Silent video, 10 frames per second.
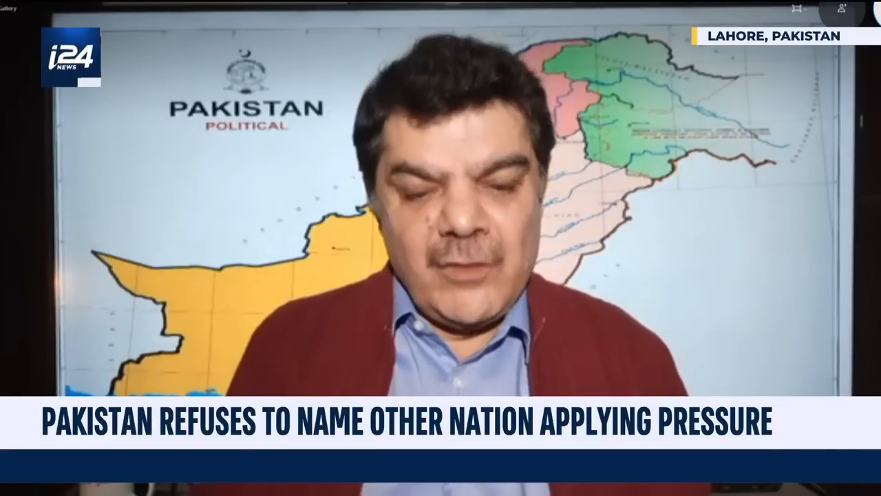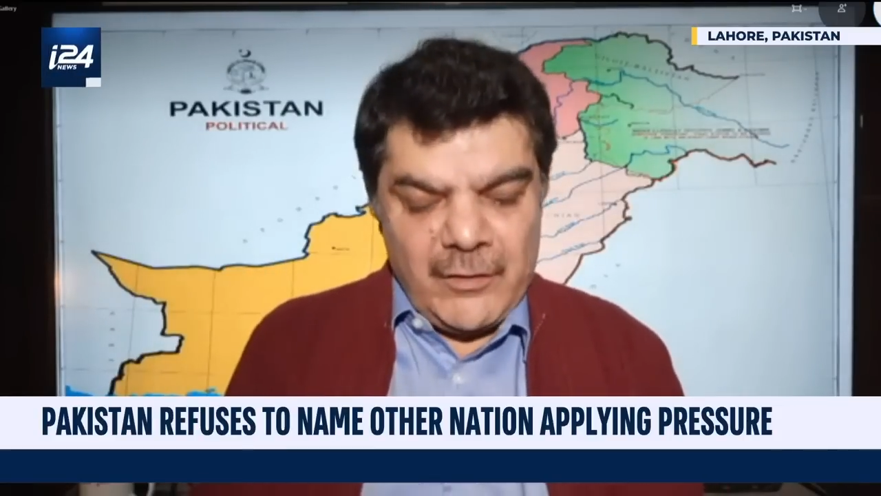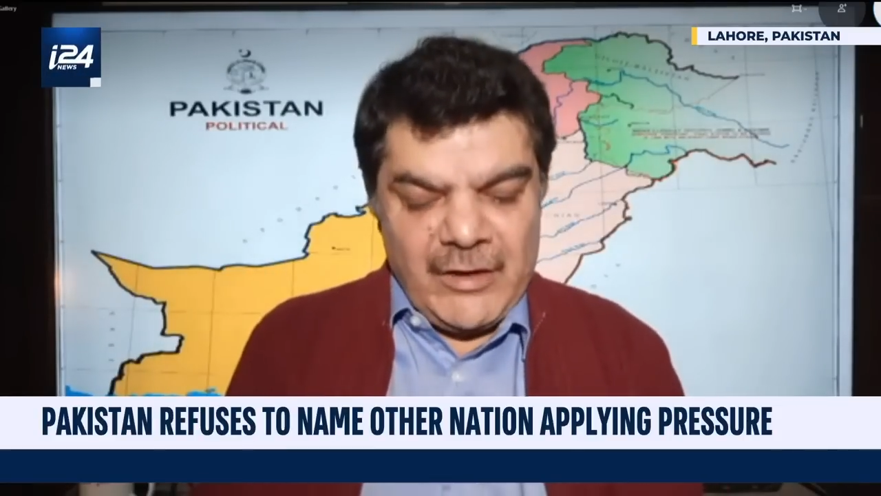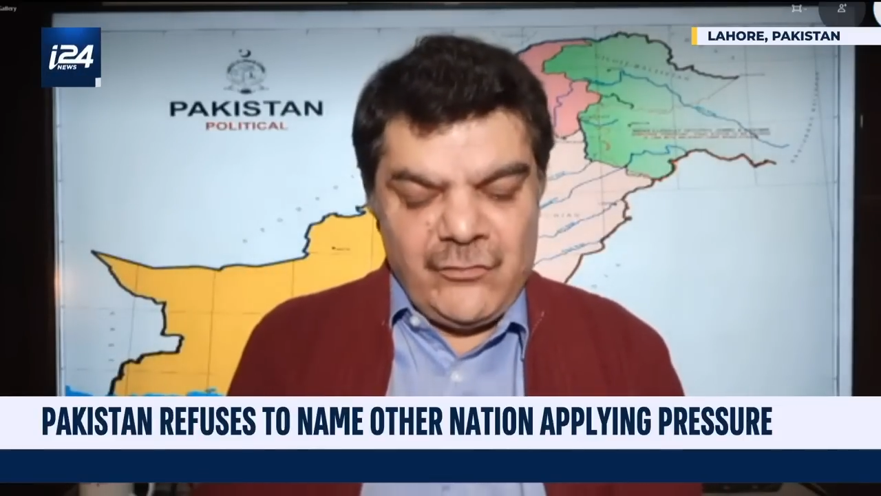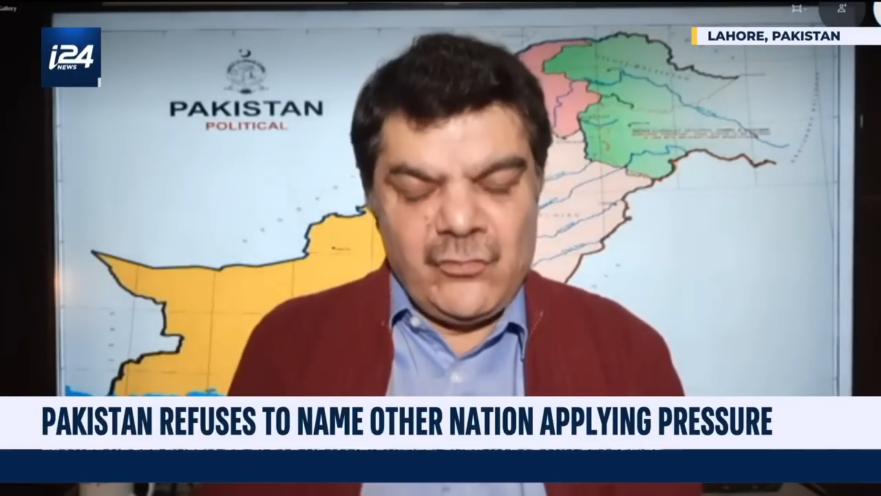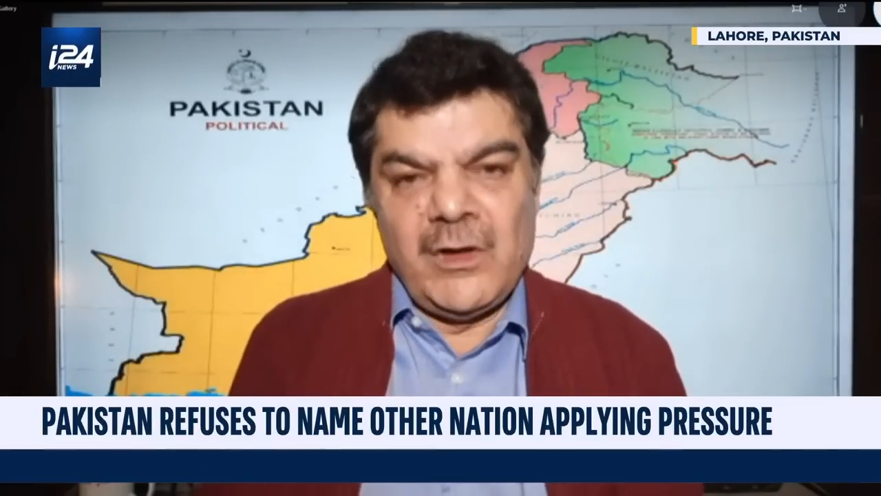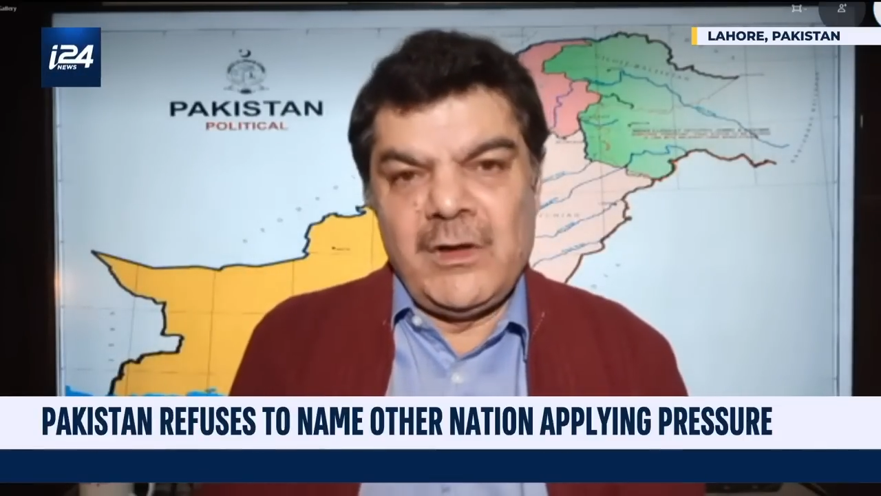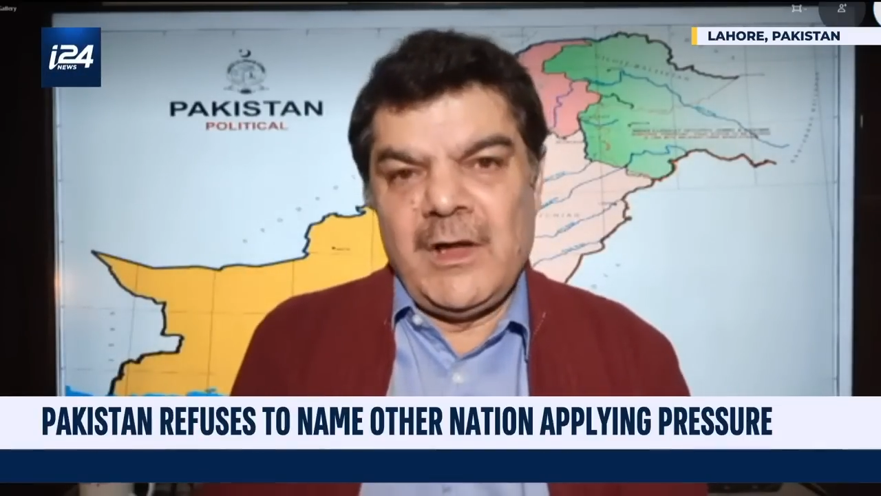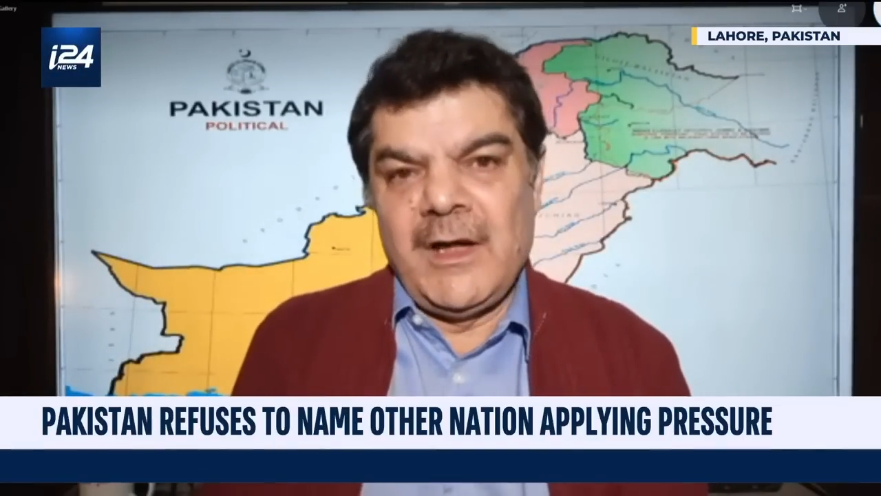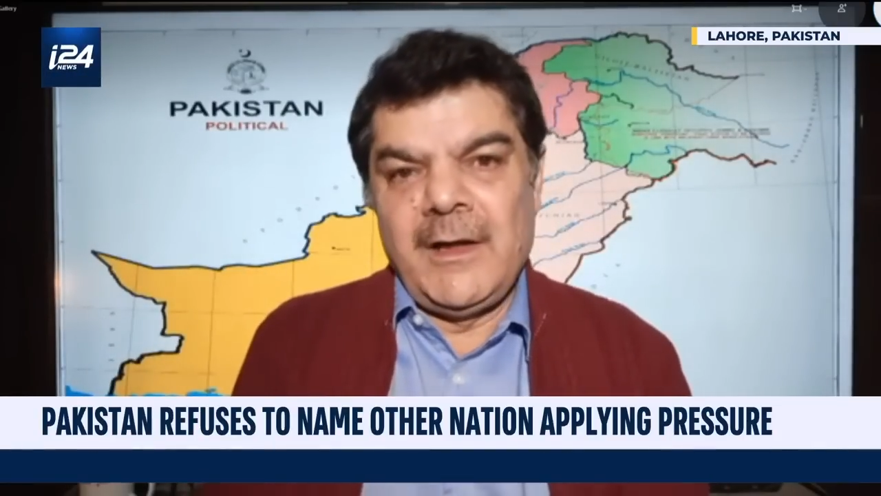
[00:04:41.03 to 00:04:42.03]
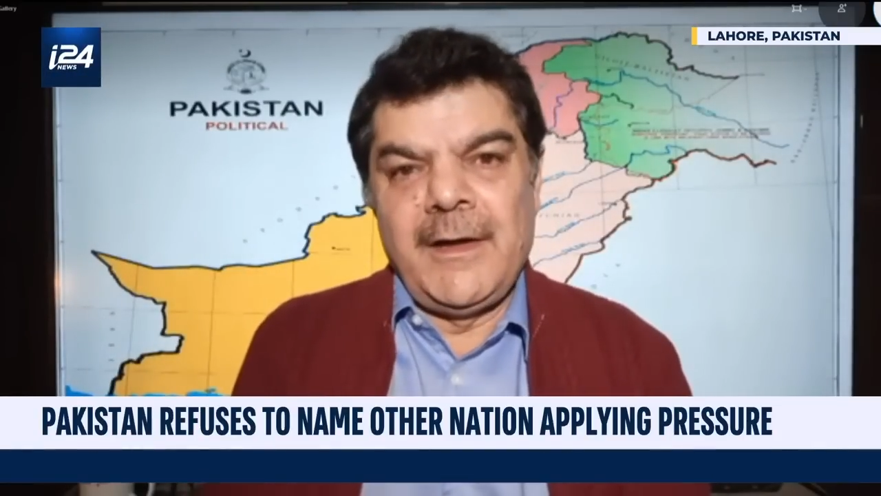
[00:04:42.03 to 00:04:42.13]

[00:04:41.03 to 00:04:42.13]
Now, Israel and